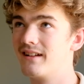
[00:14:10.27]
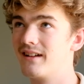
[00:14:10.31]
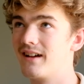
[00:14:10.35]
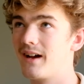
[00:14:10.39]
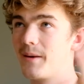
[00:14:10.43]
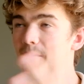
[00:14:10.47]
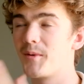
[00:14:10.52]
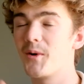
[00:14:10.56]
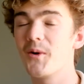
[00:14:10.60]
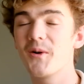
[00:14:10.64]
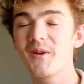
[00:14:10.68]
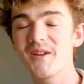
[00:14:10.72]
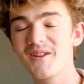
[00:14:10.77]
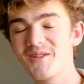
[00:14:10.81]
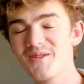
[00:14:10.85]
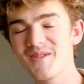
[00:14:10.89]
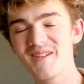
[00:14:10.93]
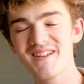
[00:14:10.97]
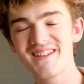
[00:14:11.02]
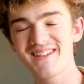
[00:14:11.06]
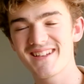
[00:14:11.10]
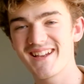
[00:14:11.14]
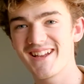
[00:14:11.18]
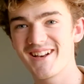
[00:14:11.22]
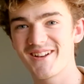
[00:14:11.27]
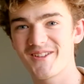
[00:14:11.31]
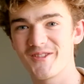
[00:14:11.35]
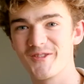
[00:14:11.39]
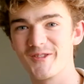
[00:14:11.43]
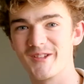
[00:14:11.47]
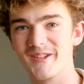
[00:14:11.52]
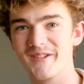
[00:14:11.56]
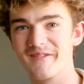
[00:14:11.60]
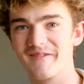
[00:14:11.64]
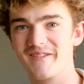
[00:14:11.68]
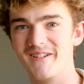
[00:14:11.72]
I'm going to UC Santa
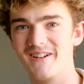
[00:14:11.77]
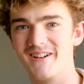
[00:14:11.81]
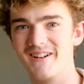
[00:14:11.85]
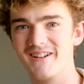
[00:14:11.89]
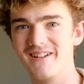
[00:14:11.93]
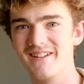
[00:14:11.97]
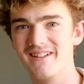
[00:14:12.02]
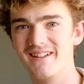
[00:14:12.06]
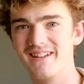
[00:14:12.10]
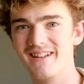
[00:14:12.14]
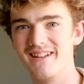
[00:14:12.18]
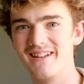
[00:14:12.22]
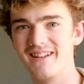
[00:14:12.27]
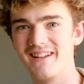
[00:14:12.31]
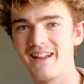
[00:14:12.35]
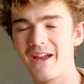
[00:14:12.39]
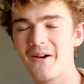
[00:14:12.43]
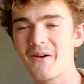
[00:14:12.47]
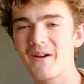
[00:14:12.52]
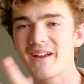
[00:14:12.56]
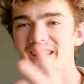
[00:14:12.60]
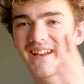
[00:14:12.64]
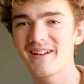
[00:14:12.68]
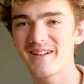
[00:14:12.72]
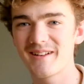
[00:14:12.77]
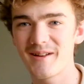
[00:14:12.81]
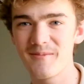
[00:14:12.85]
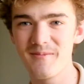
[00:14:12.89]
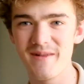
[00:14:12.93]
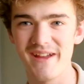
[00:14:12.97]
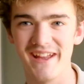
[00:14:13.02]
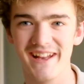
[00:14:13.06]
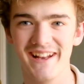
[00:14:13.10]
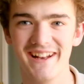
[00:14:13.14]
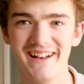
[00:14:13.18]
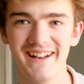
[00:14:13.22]
Cruz in the fall. Now I can
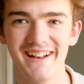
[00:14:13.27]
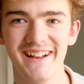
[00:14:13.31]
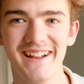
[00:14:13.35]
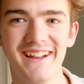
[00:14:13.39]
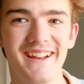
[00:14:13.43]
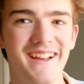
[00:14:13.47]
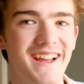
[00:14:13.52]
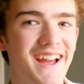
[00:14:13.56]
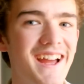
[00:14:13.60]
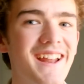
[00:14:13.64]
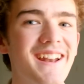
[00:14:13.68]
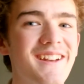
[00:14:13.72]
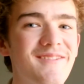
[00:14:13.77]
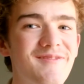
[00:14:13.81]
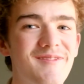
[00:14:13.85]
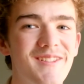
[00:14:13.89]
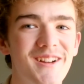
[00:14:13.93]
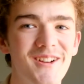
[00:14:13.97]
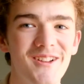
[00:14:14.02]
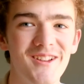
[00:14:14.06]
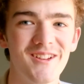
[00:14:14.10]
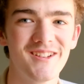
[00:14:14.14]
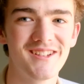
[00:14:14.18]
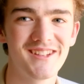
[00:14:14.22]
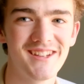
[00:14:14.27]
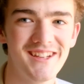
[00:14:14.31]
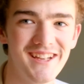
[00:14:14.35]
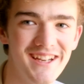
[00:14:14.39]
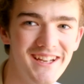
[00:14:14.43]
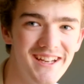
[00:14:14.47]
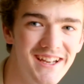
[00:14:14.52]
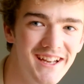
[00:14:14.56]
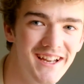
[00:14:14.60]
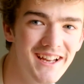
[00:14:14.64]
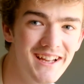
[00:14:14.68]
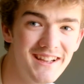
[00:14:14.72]
commit, and fearlessly.
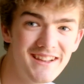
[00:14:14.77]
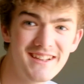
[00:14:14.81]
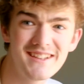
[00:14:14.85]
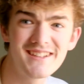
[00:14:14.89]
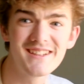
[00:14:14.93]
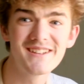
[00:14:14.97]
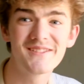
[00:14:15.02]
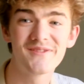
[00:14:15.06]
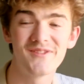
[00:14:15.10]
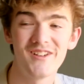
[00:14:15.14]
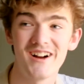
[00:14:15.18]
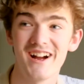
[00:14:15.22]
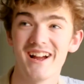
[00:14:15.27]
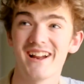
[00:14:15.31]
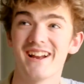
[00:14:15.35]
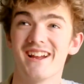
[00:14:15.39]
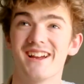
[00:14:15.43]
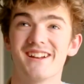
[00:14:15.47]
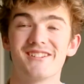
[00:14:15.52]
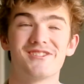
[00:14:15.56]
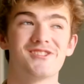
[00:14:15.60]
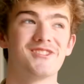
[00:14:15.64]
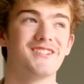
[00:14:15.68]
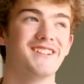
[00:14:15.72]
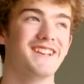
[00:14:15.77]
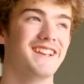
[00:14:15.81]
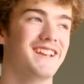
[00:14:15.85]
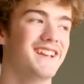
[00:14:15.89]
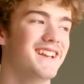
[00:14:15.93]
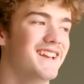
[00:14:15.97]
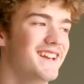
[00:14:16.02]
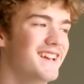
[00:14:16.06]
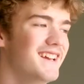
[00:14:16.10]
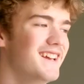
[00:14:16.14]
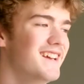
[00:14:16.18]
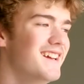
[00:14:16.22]
This is fine, actually.
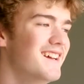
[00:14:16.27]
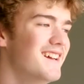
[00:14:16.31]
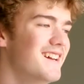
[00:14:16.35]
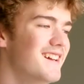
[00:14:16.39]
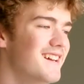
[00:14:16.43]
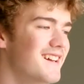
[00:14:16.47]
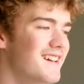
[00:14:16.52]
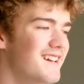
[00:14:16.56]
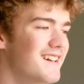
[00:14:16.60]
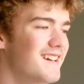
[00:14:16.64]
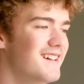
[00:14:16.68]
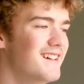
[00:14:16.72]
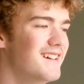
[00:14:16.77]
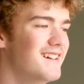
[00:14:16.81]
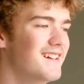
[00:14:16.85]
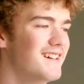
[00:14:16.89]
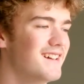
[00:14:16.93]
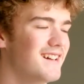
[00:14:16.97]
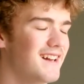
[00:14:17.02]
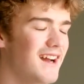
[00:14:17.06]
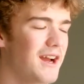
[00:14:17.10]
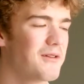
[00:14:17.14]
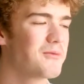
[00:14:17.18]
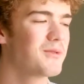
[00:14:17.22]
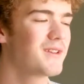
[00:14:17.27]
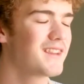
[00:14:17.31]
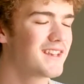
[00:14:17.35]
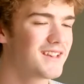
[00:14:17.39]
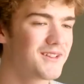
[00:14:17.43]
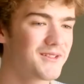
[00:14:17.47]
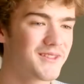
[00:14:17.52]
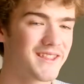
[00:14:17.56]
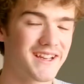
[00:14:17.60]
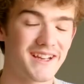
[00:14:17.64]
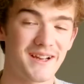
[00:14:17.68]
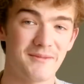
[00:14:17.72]
I really
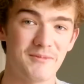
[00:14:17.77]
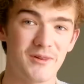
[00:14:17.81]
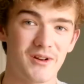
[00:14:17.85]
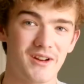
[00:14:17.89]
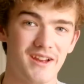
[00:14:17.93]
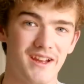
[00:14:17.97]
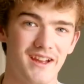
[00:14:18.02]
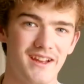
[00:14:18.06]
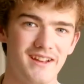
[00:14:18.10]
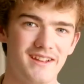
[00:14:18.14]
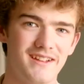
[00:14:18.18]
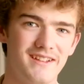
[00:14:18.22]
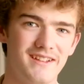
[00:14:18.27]
do think I'm okay.